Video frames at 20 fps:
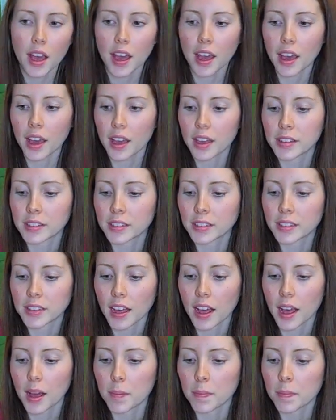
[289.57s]
And
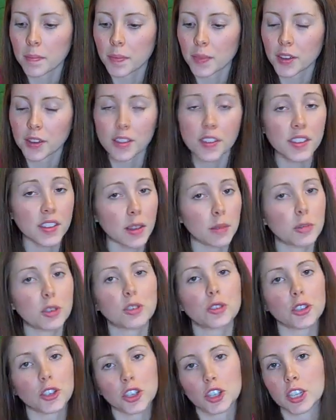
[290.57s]
they're the same
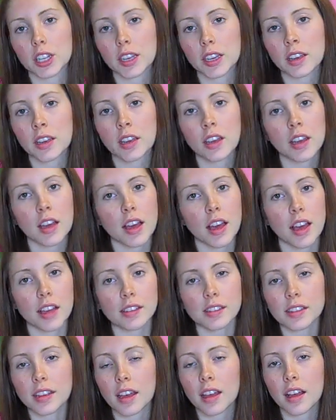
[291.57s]
nutritionally
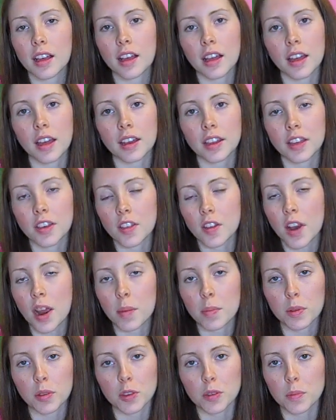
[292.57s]
as any other
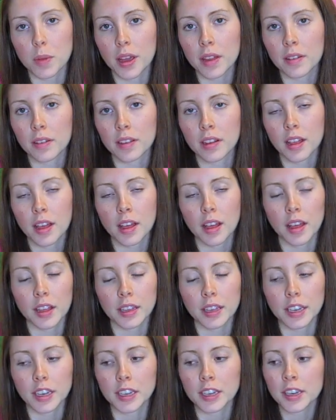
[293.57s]
apple you might
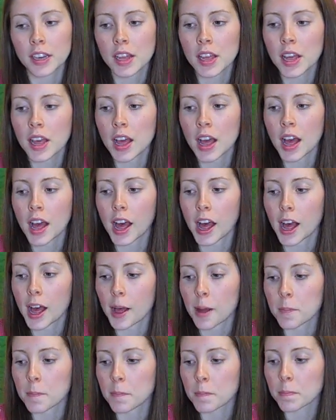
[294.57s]
eat,
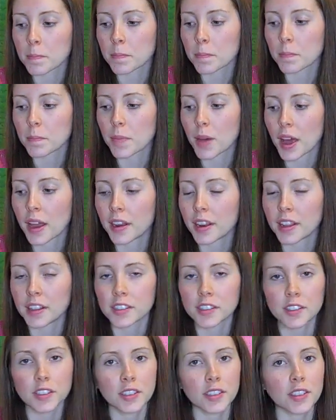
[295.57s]
but
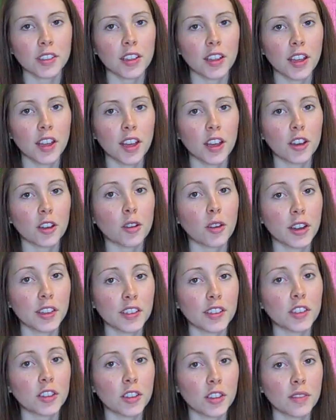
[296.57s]
it's a
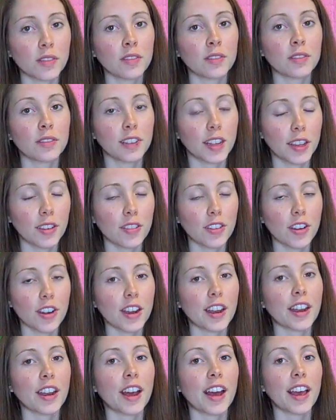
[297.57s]
crazy good flavor,
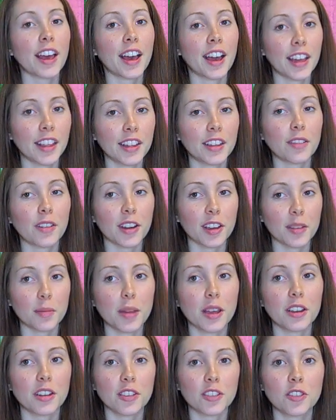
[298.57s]
and I highly
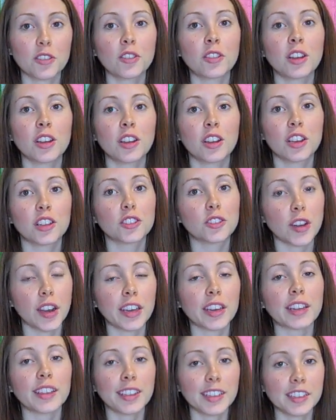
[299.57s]
recommend
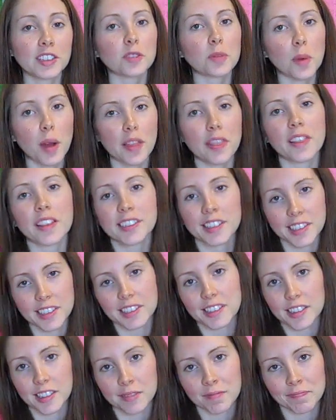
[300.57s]
trying at least one this
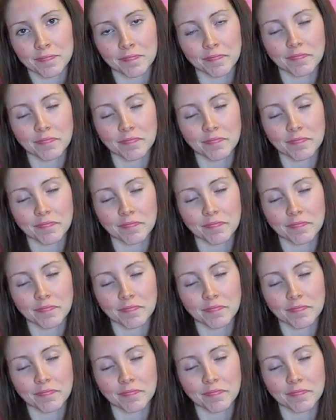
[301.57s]
season.